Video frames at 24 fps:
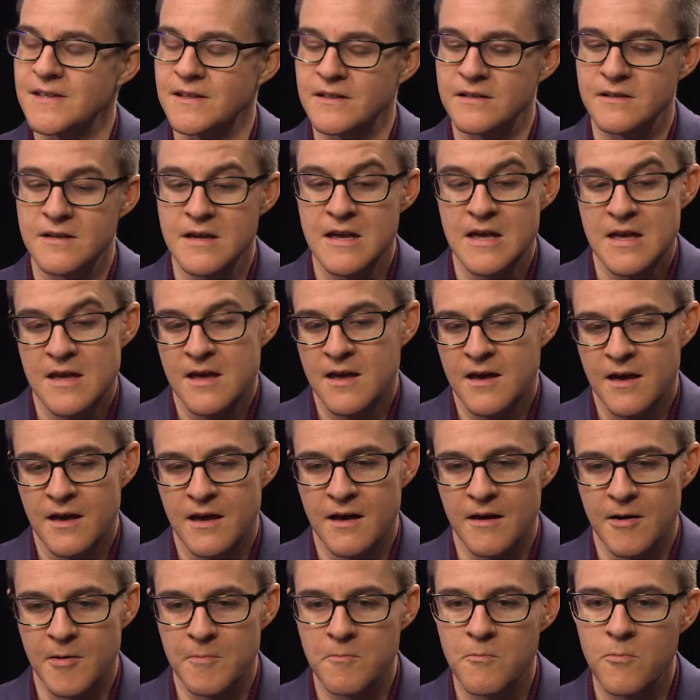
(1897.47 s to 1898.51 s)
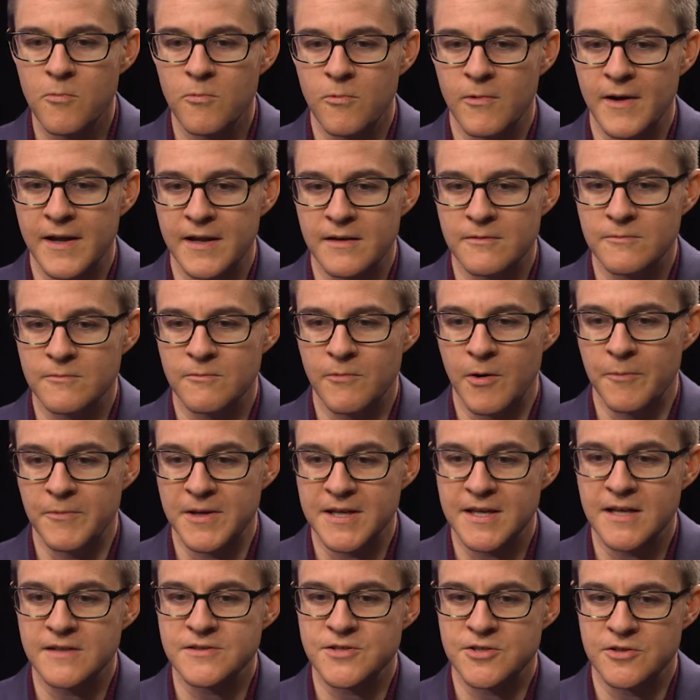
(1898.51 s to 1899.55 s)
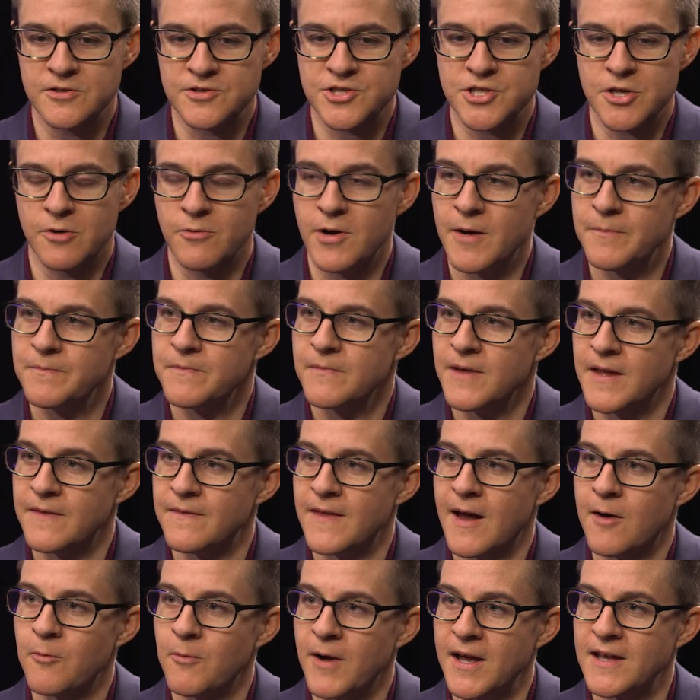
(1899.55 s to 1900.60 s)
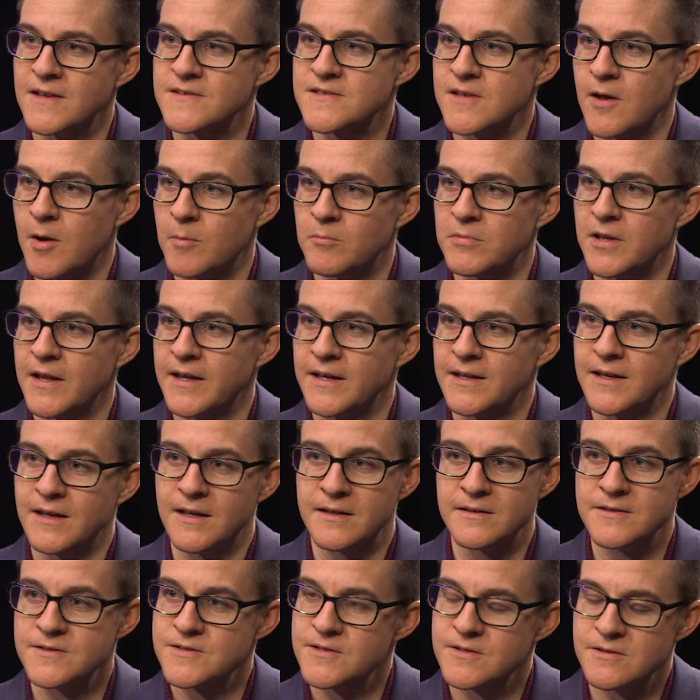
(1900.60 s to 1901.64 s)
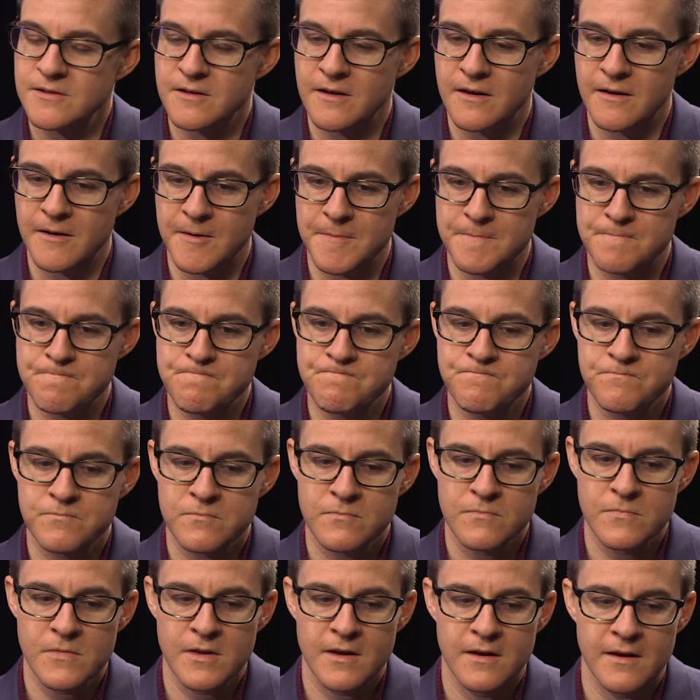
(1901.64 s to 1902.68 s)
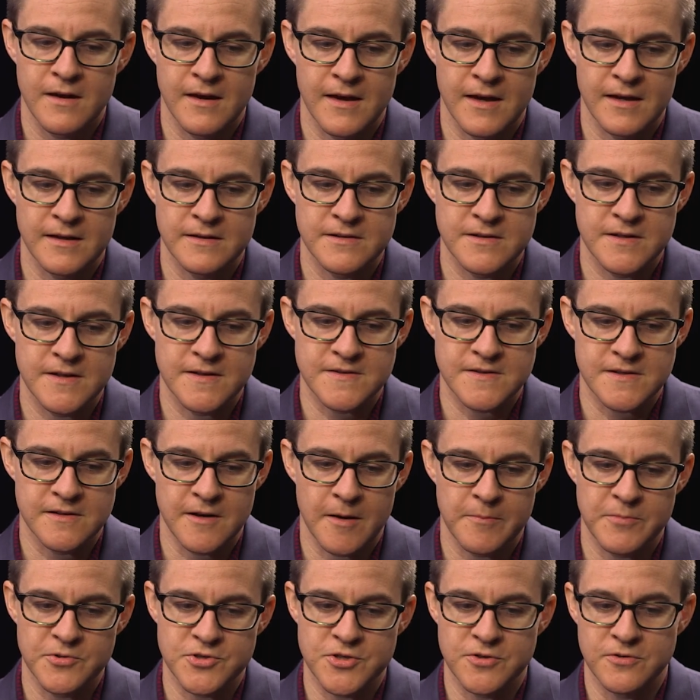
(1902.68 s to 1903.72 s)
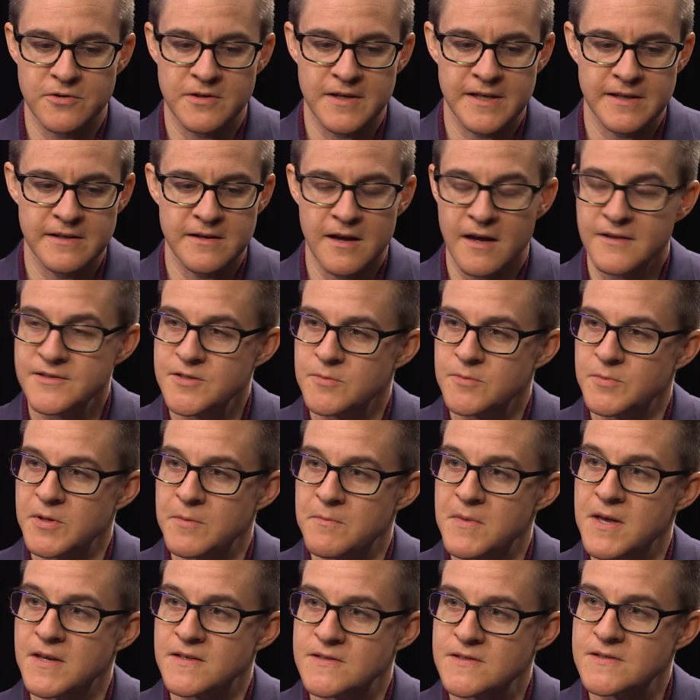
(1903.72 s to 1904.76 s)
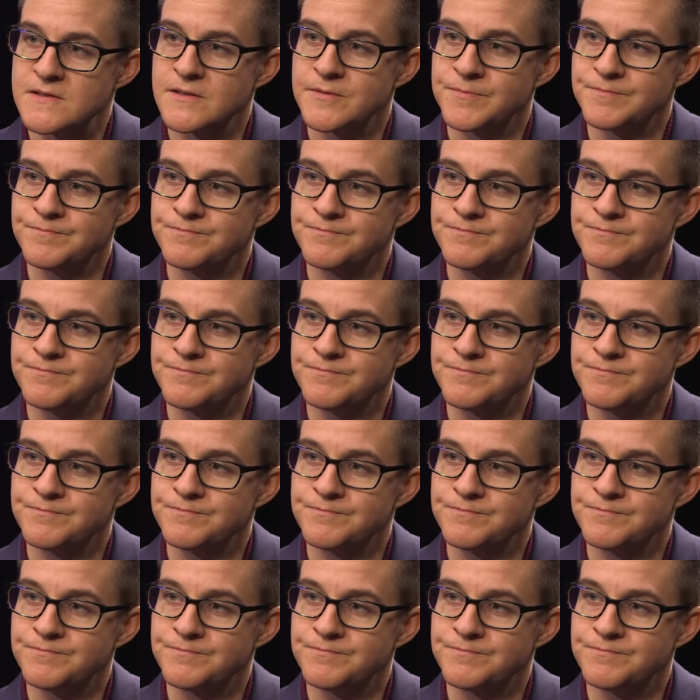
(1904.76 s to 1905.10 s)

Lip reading: And when we get to show up in that way, it's humbling and it's an opportunity not to be missed.